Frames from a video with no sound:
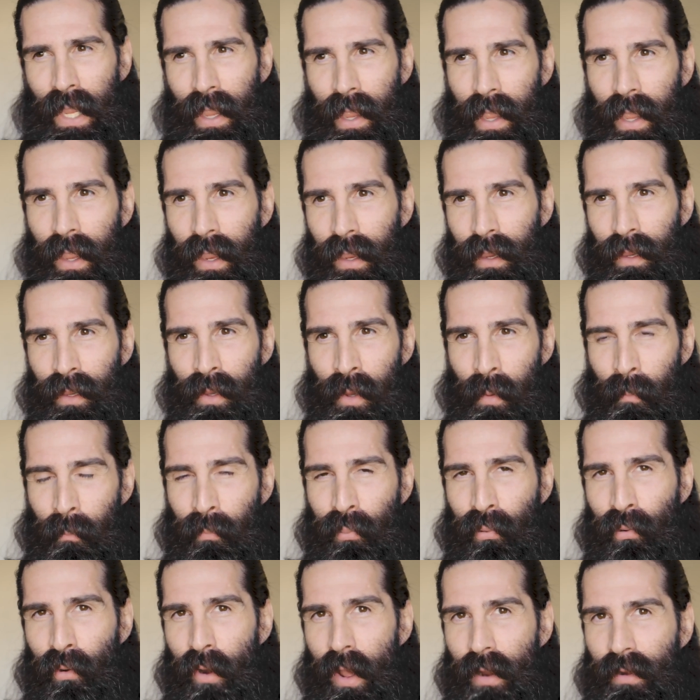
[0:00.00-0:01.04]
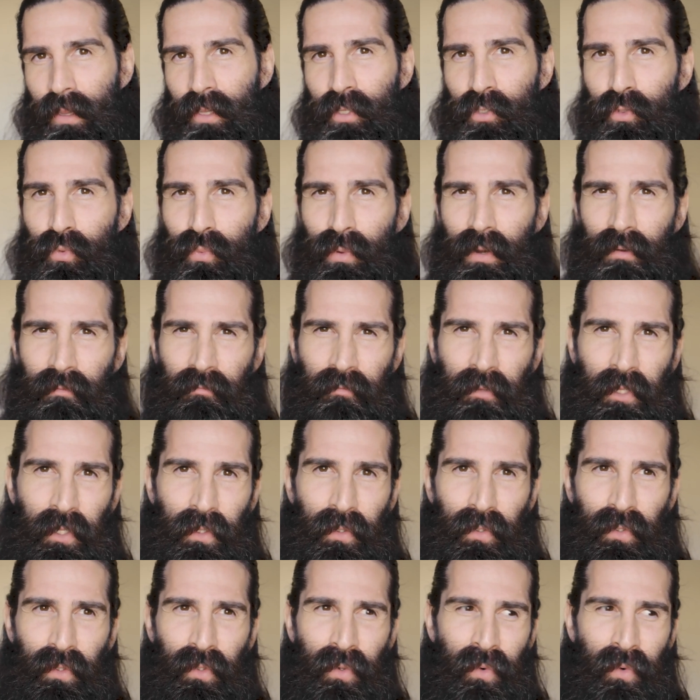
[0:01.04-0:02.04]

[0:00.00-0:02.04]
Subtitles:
a product review,